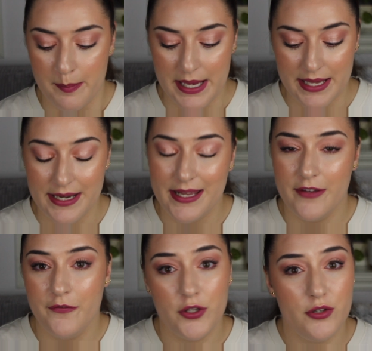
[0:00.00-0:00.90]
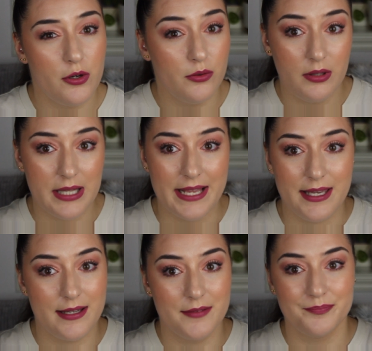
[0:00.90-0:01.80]
But if you don't
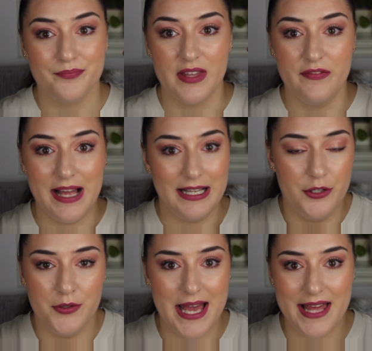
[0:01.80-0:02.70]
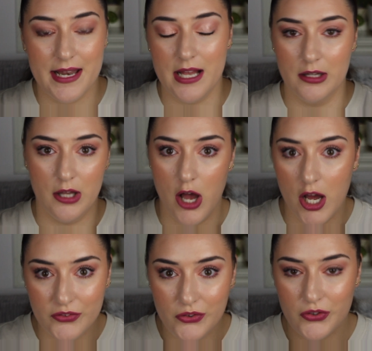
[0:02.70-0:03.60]
like value that a
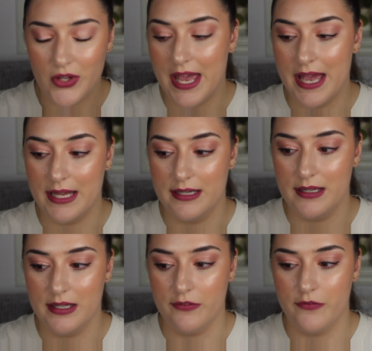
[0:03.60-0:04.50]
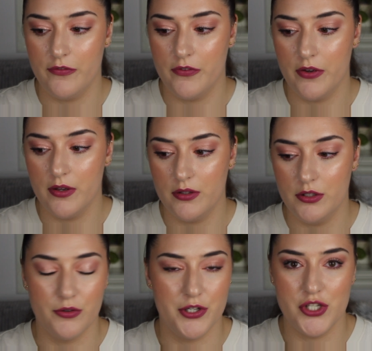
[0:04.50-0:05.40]
lot, and if
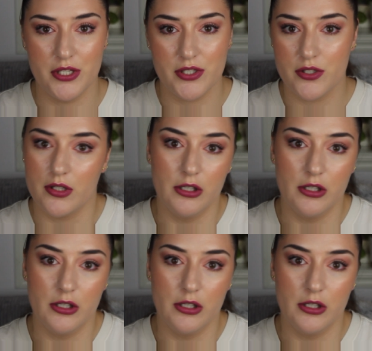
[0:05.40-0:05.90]
you're just